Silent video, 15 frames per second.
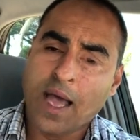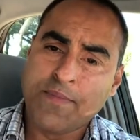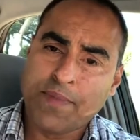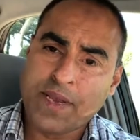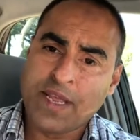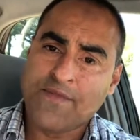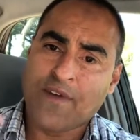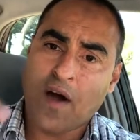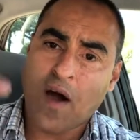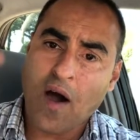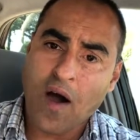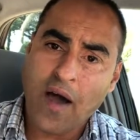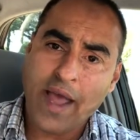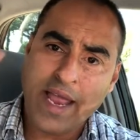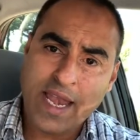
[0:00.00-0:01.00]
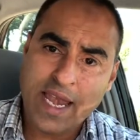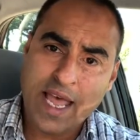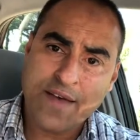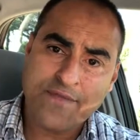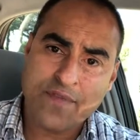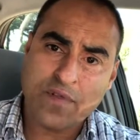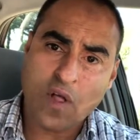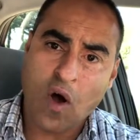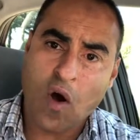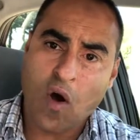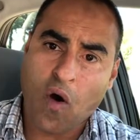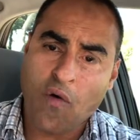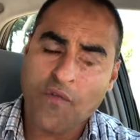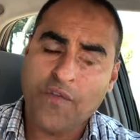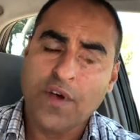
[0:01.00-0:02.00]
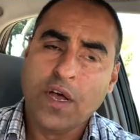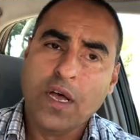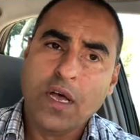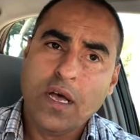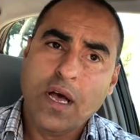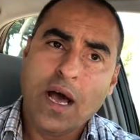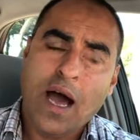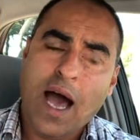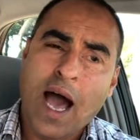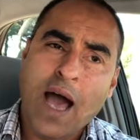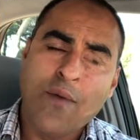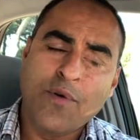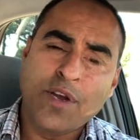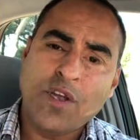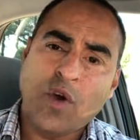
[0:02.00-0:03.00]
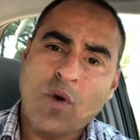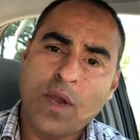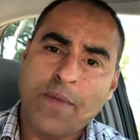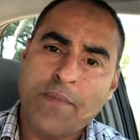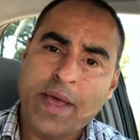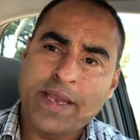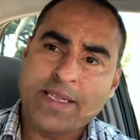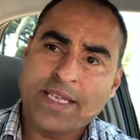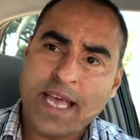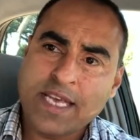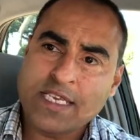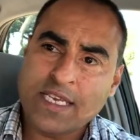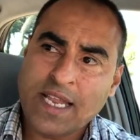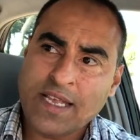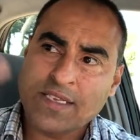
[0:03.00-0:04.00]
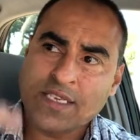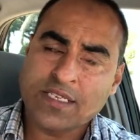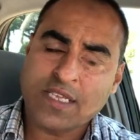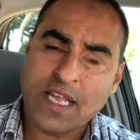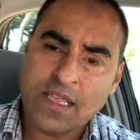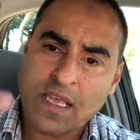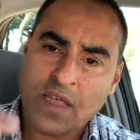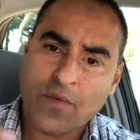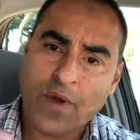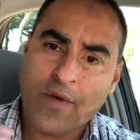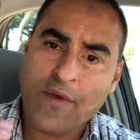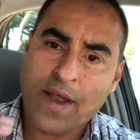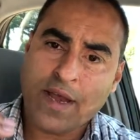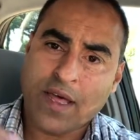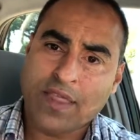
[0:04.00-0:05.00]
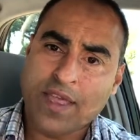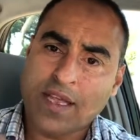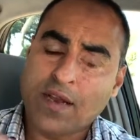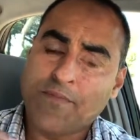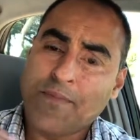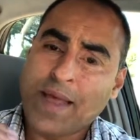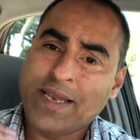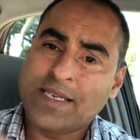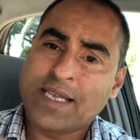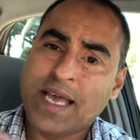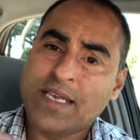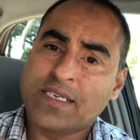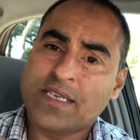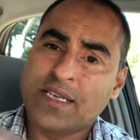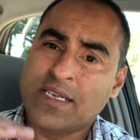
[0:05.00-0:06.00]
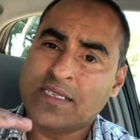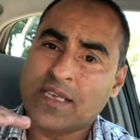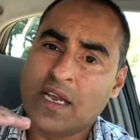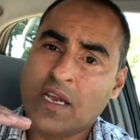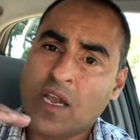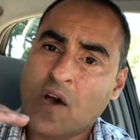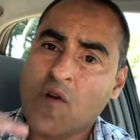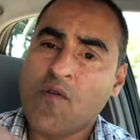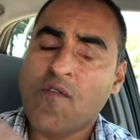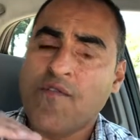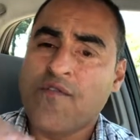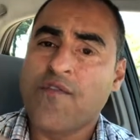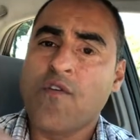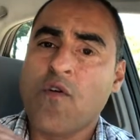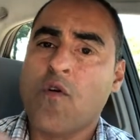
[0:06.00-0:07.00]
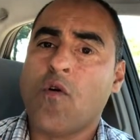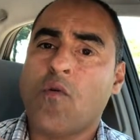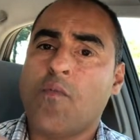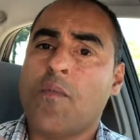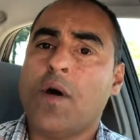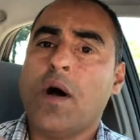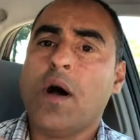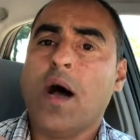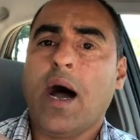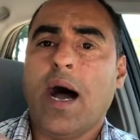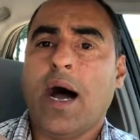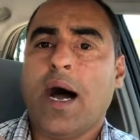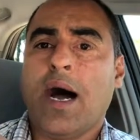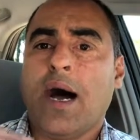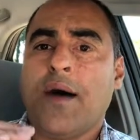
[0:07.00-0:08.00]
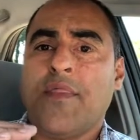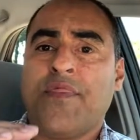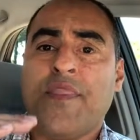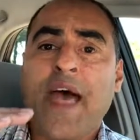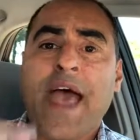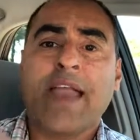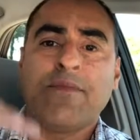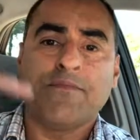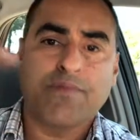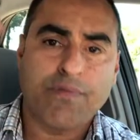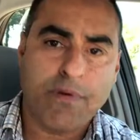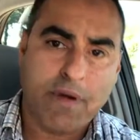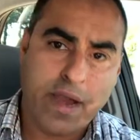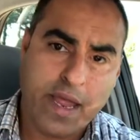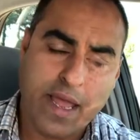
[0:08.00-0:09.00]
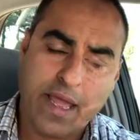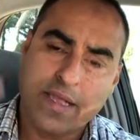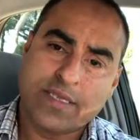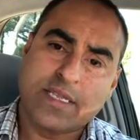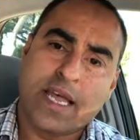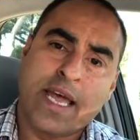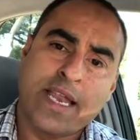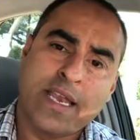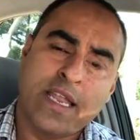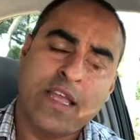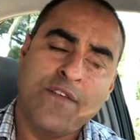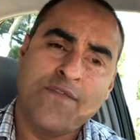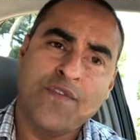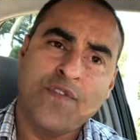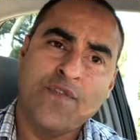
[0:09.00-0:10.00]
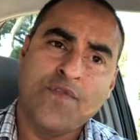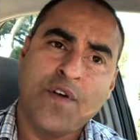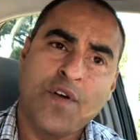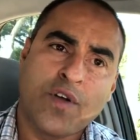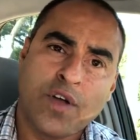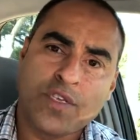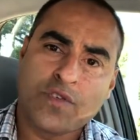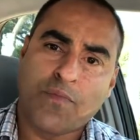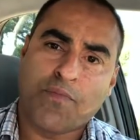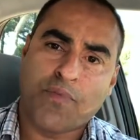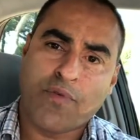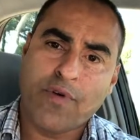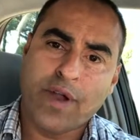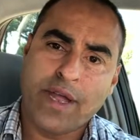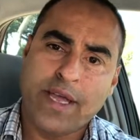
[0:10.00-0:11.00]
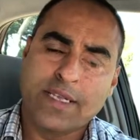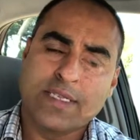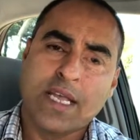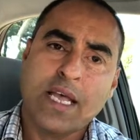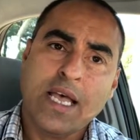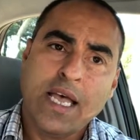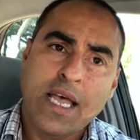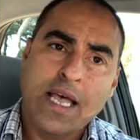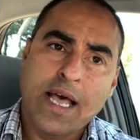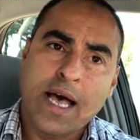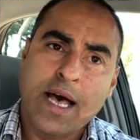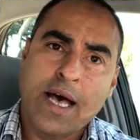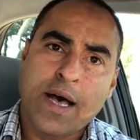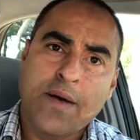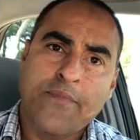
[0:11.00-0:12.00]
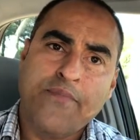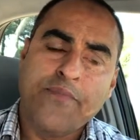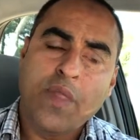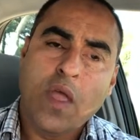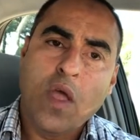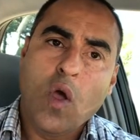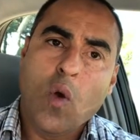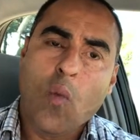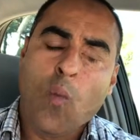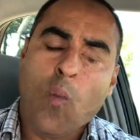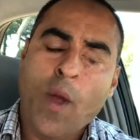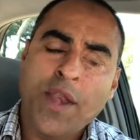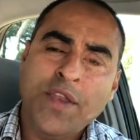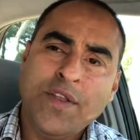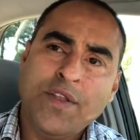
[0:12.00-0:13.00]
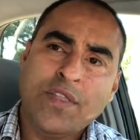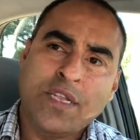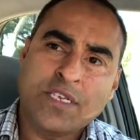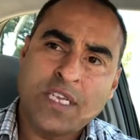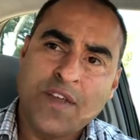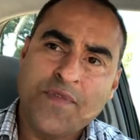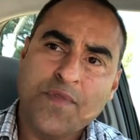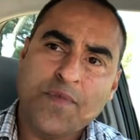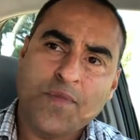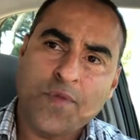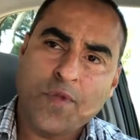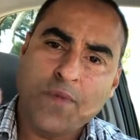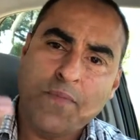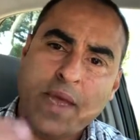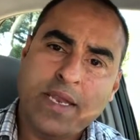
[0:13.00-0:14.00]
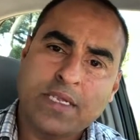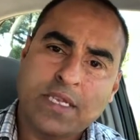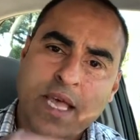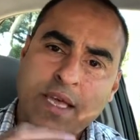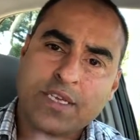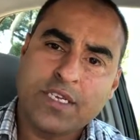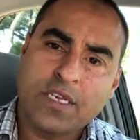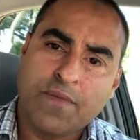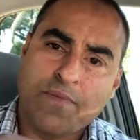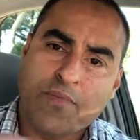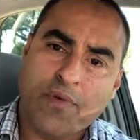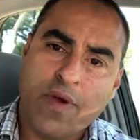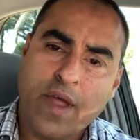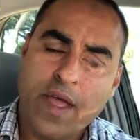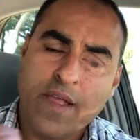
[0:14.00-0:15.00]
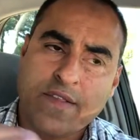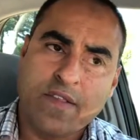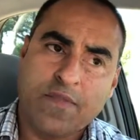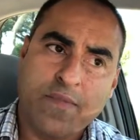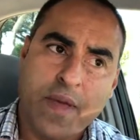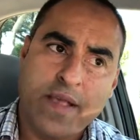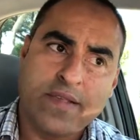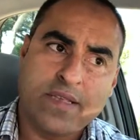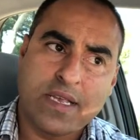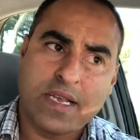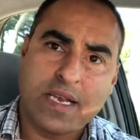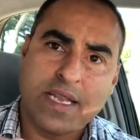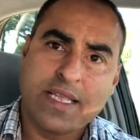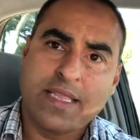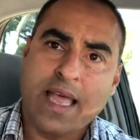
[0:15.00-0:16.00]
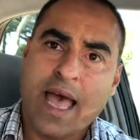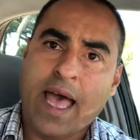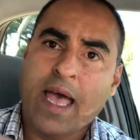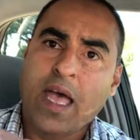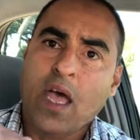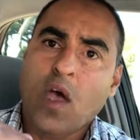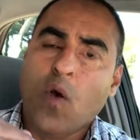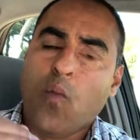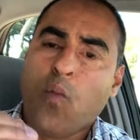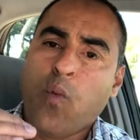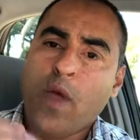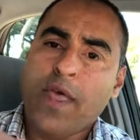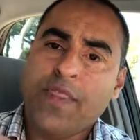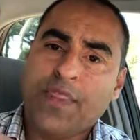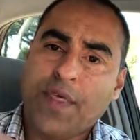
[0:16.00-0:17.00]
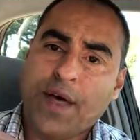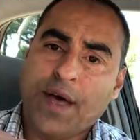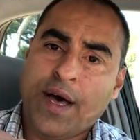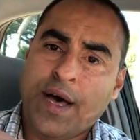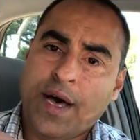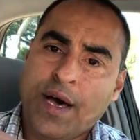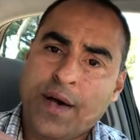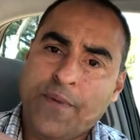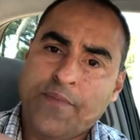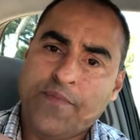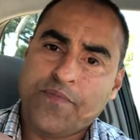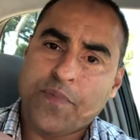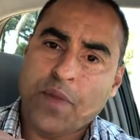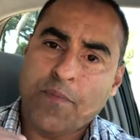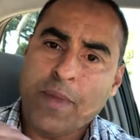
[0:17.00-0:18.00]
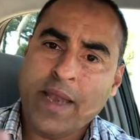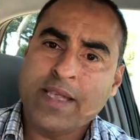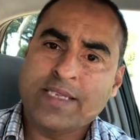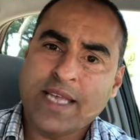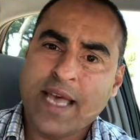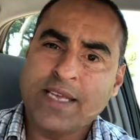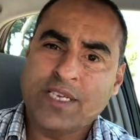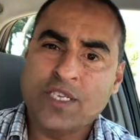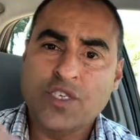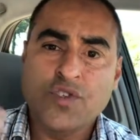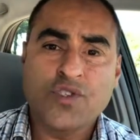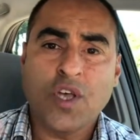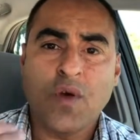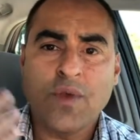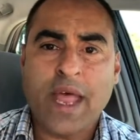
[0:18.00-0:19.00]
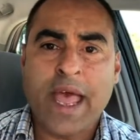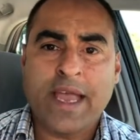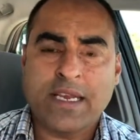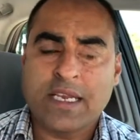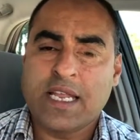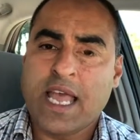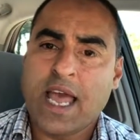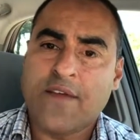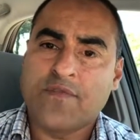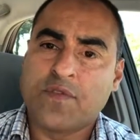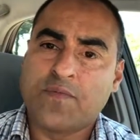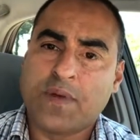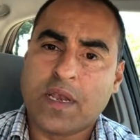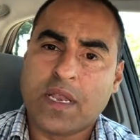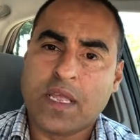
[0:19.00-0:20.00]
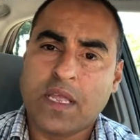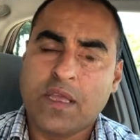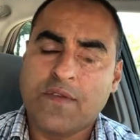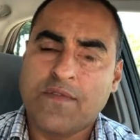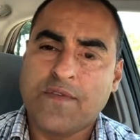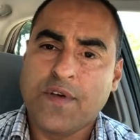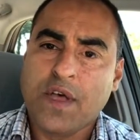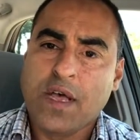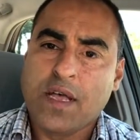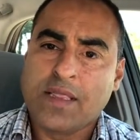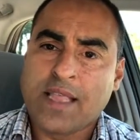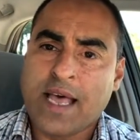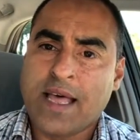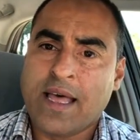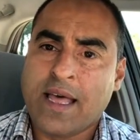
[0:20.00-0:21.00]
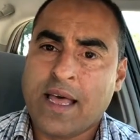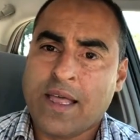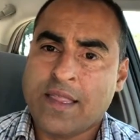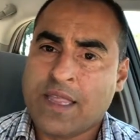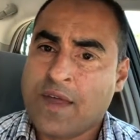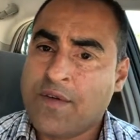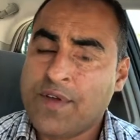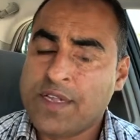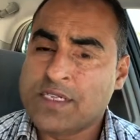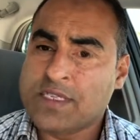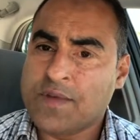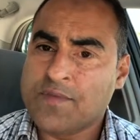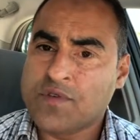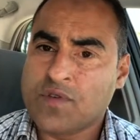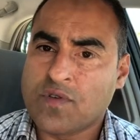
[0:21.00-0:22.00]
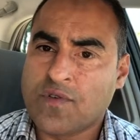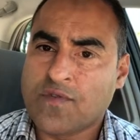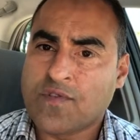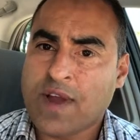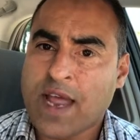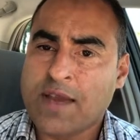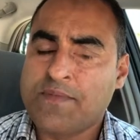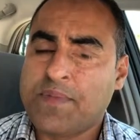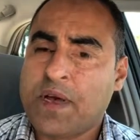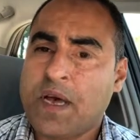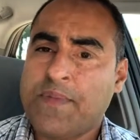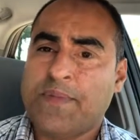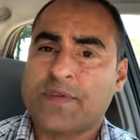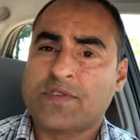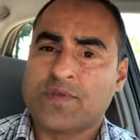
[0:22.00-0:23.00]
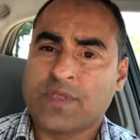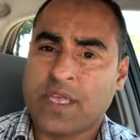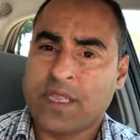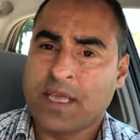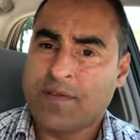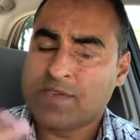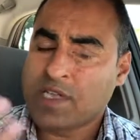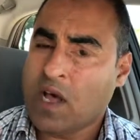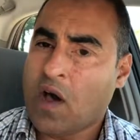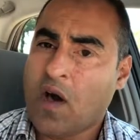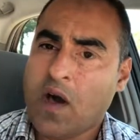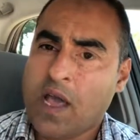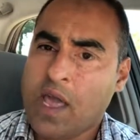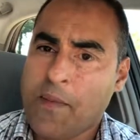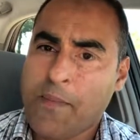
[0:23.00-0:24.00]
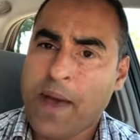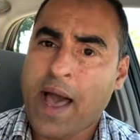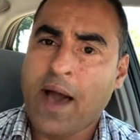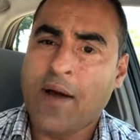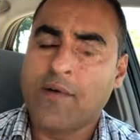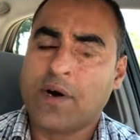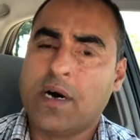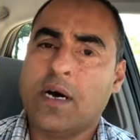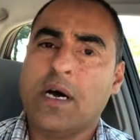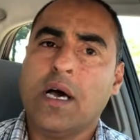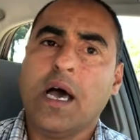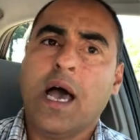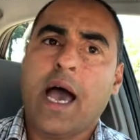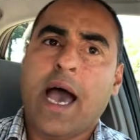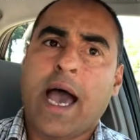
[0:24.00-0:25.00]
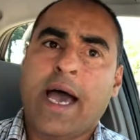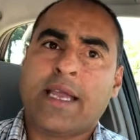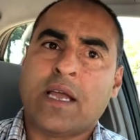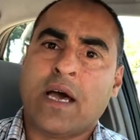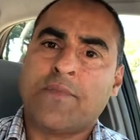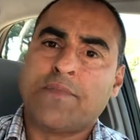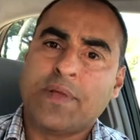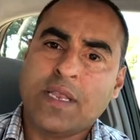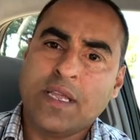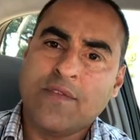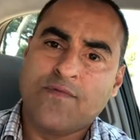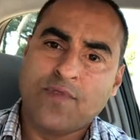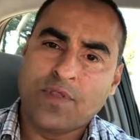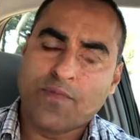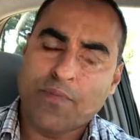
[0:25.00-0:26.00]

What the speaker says: believe, a higher level of, I wouldn't call it meditation, let's just say it the other way around. I think meditation is a lower form than prayers. And if you focus on prayers, when the difference between meditation and prayers is basically that with meditation, you don't actually have to believe that there is some sort of grand purpose or that there is a higher power. And I believe with